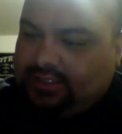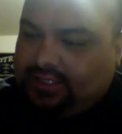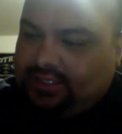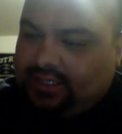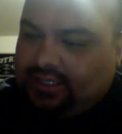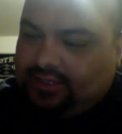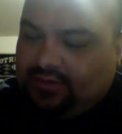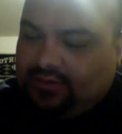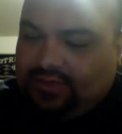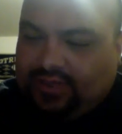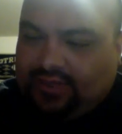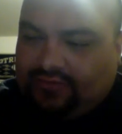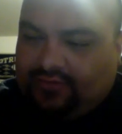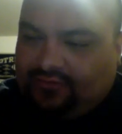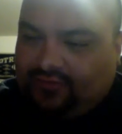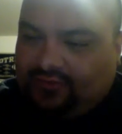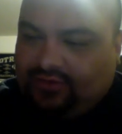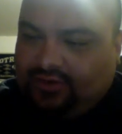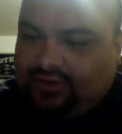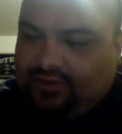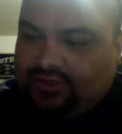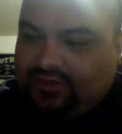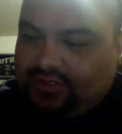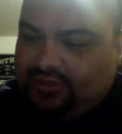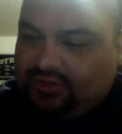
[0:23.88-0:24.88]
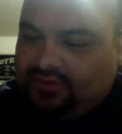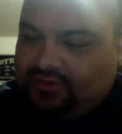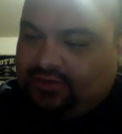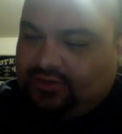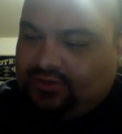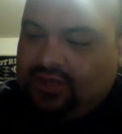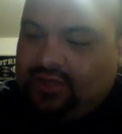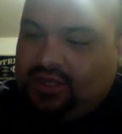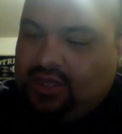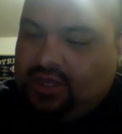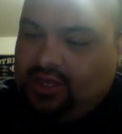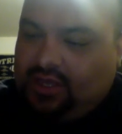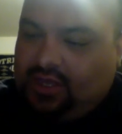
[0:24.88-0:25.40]
without further ado,
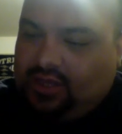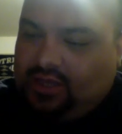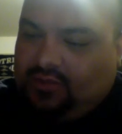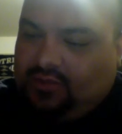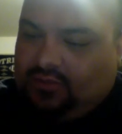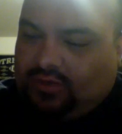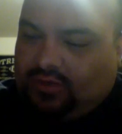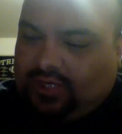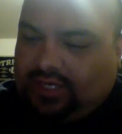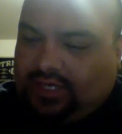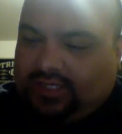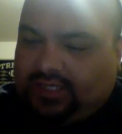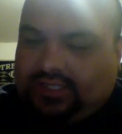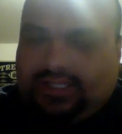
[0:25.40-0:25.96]
we'll kind of